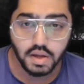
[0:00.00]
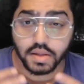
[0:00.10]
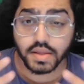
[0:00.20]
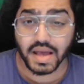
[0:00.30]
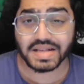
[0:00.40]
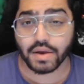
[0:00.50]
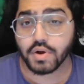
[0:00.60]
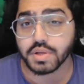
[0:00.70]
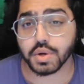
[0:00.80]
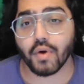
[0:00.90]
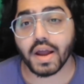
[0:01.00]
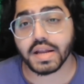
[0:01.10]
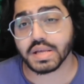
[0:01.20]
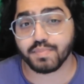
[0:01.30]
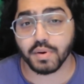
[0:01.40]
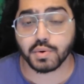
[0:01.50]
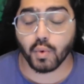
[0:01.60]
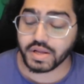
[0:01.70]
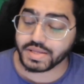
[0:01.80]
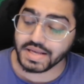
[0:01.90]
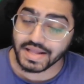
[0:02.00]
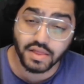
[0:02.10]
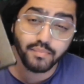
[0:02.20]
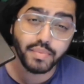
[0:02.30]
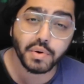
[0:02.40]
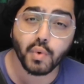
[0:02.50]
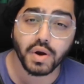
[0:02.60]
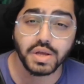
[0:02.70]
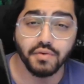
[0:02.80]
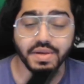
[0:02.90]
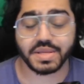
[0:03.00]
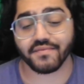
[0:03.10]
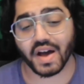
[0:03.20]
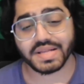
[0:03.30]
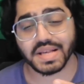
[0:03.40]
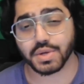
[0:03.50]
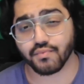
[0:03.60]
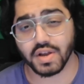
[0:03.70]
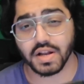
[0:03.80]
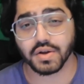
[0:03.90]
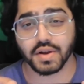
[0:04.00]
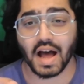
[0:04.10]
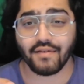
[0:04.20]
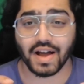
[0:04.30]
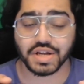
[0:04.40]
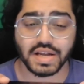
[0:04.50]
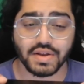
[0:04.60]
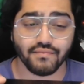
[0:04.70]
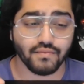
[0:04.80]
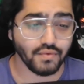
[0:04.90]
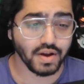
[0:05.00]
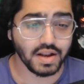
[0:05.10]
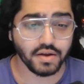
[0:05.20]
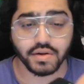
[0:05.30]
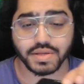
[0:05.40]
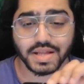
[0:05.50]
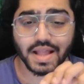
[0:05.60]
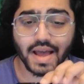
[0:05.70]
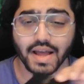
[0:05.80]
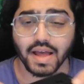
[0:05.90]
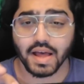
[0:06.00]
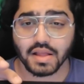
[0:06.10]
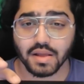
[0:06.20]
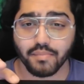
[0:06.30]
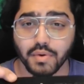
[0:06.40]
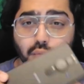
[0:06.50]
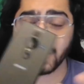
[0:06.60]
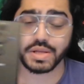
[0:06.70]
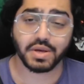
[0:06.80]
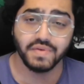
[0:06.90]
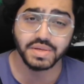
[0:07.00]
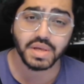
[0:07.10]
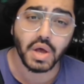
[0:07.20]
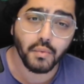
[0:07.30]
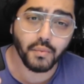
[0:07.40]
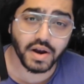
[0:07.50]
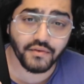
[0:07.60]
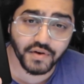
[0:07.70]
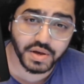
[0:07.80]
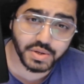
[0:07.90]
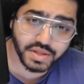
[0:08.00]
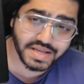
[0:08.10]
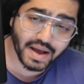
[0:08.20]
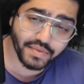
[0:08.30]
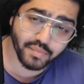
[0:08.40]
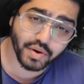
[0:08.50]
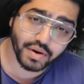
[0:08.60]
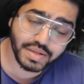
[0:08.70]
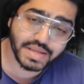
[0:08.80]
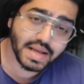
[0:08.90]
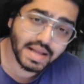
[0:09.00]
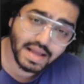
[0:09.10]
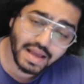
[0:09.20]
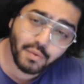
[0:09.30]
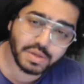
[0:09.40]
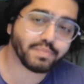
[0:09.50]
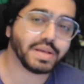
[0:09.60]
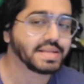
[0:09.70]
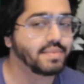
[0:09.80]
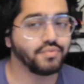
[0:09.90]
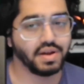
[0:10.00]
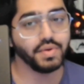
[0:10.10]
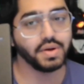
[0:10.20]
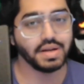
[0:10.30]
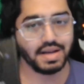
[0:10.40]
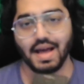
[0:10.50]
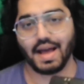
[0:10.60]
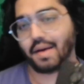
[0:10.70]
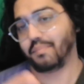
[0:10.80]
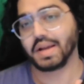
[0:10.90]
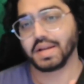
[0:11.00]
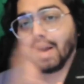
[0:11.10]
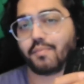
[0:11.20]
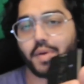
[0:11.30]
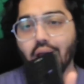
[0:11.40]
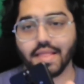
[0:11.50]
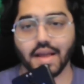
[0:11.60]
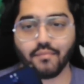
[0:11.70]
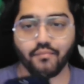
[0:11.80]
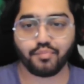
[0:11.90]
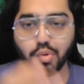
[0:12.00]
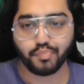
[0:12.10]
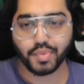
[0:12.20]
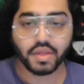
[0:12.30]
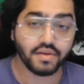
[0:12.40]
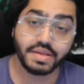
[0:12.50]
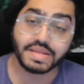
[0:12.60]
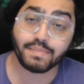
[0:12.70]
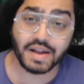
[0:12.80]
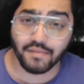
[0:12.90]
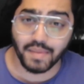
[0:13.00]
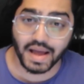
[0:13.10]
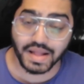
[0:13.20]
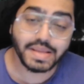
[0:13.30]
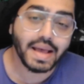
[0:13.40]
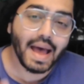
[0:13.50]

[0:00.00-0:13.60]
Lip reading: Next area to grade is build quality. Now the build quality of this device is really good. I've actually really got to like the build quality of this. When I first got this out of the box, it was a bit slippery, I'm not gonna lie. I picked it up and then boop, slipped out of my hands.